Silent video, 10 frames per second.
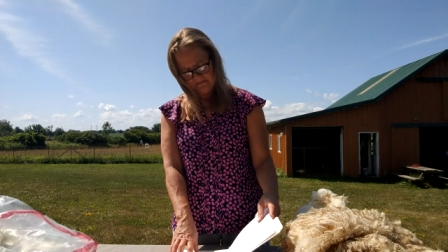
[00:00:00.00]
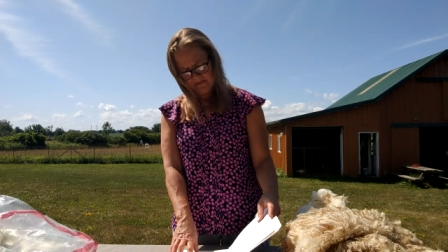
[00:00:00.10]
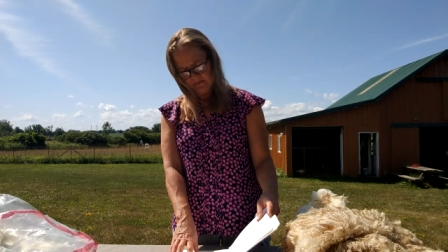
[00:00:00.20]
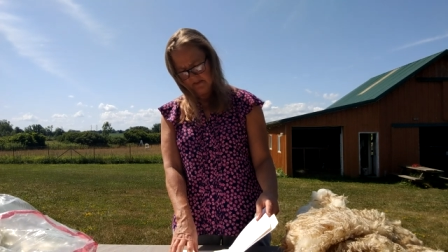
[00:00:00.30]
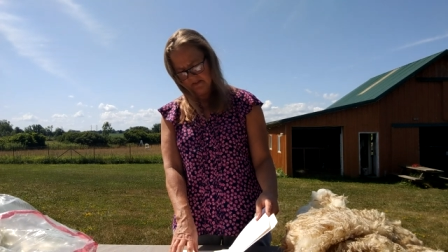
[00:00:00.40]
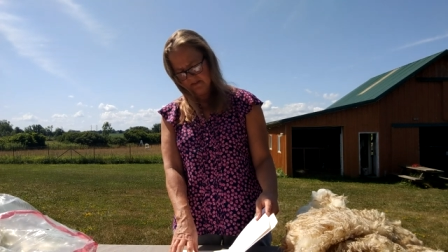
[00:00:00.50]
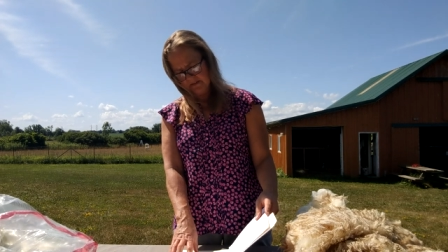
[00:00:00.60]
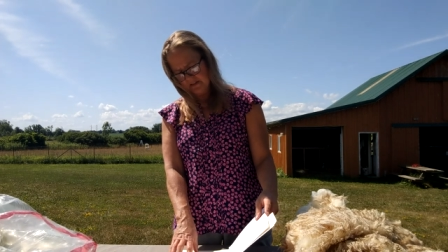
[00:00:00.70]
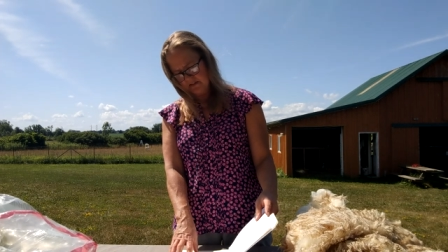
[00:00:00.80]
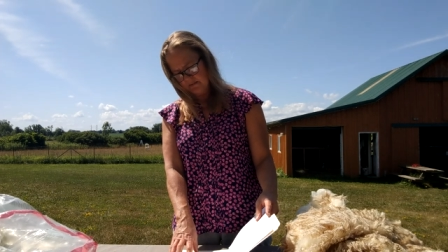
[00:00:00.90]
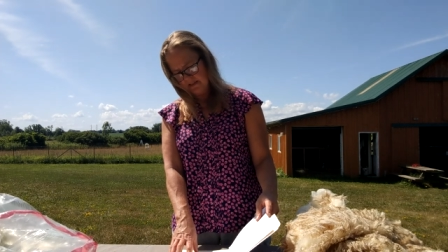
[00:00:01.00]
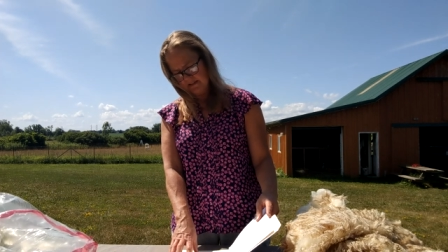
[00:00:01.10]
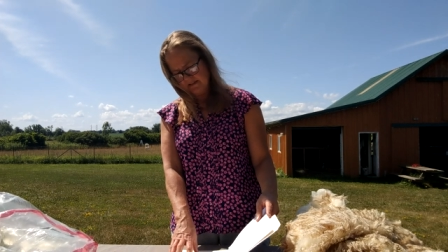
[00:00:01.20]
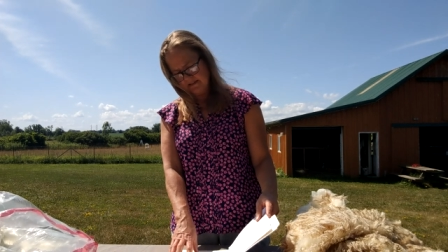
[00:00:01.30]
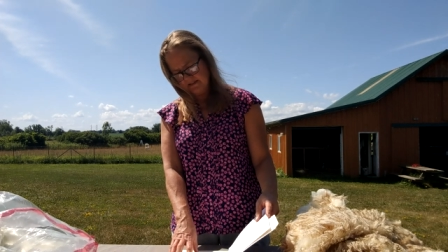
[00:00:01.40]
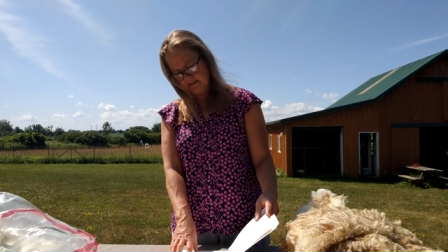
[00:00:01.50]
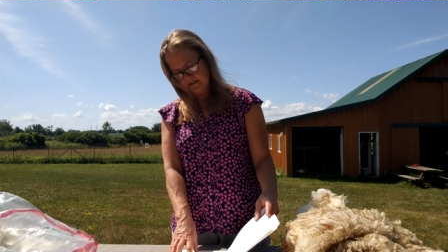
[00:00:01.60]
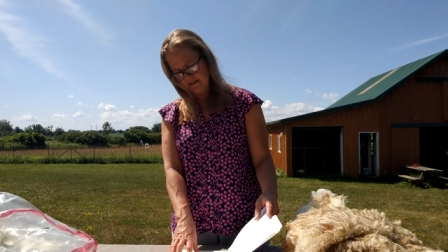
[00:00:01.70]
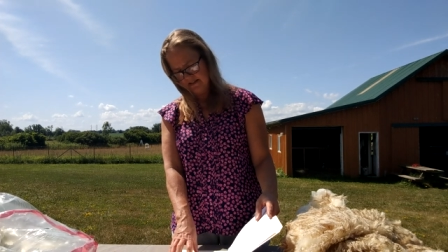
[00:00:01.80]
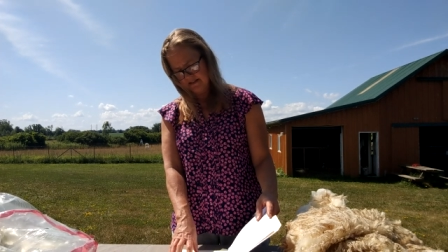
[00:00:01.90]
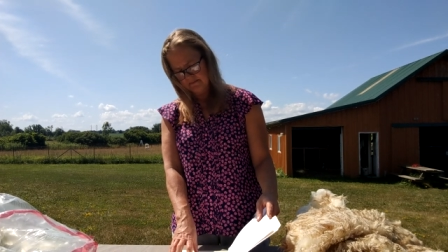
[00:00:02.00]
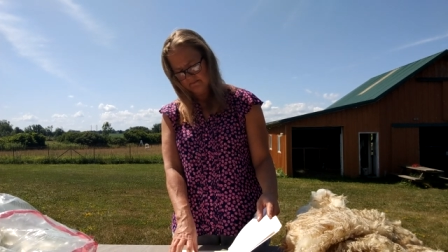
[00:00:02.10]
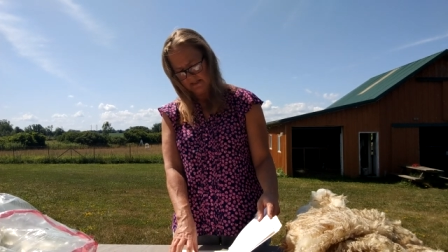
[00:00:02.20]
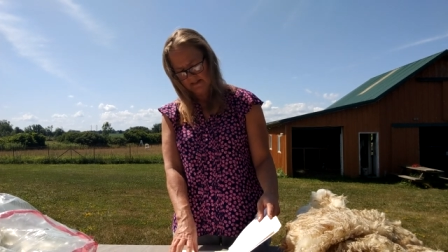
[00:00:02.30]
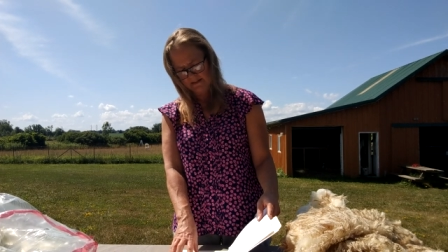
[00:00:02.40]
the results here because it just doesn't make